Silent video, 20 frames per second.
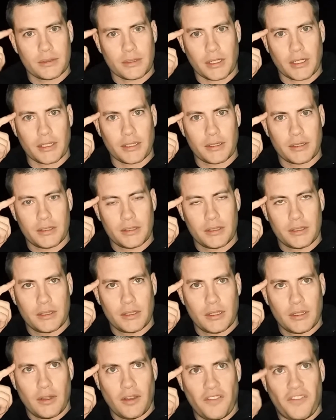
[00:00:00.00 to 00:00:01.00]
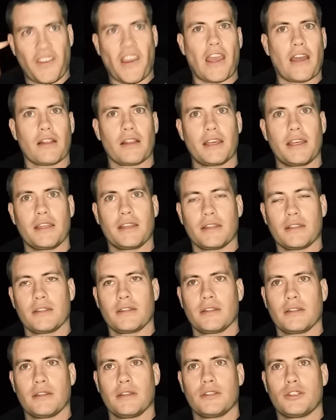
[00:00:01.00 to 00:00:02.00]
Okay? Failing
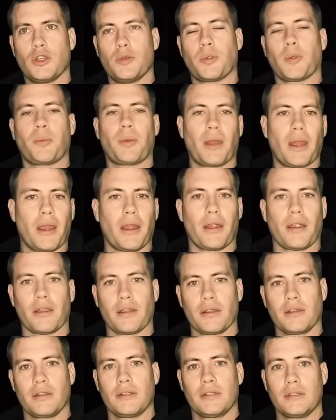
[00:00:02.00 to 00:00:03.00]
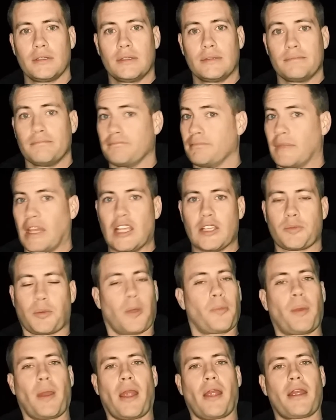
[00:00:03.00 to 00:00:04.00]
to prepare is
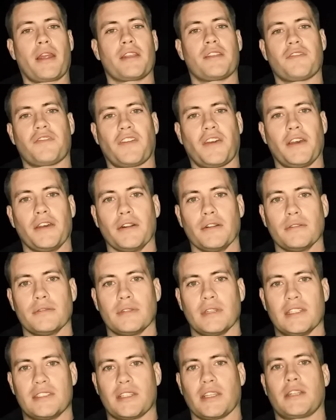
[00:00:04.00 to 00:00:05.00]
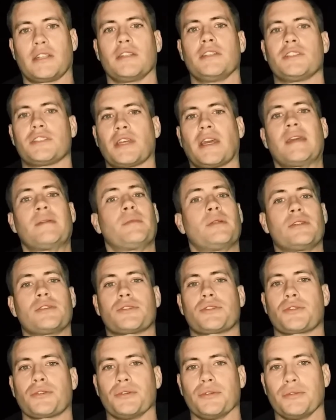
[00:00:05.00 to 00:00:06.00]
preparing to fail. It's a cliche, but
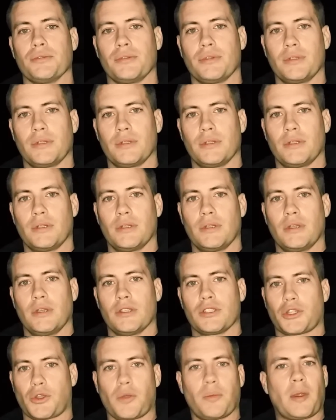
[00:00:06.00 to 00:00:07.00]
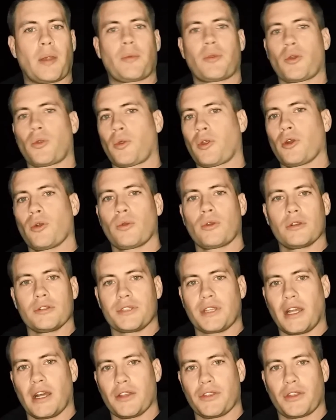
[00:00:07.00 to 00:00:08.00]
it's true. So remember, the real
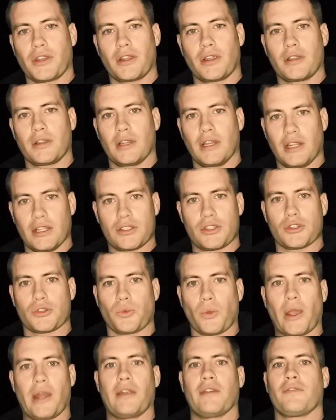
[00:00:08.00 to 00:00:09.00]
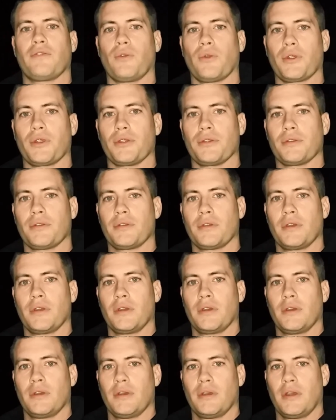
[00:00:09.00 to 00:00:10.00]
world's out there, and it's just waiting for you.
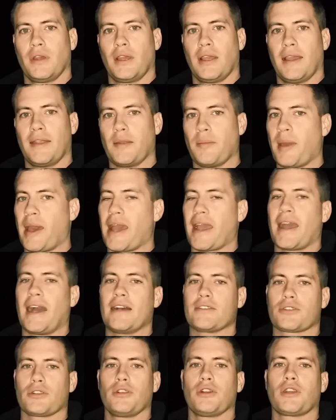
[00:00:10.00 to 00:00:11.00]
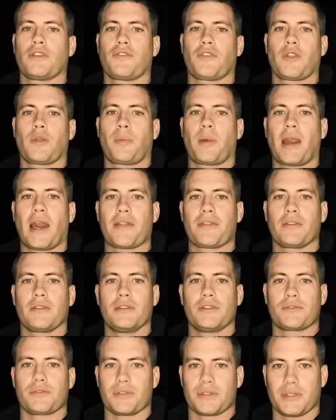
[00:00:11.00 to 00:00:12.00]
And the bad guys are looking for the path of
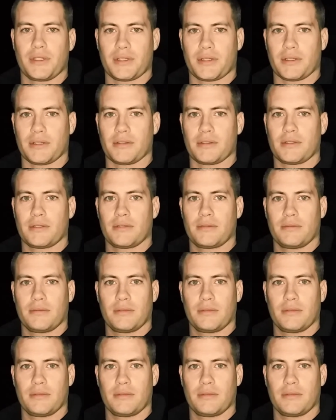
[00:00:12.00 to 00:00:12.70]
least resistance.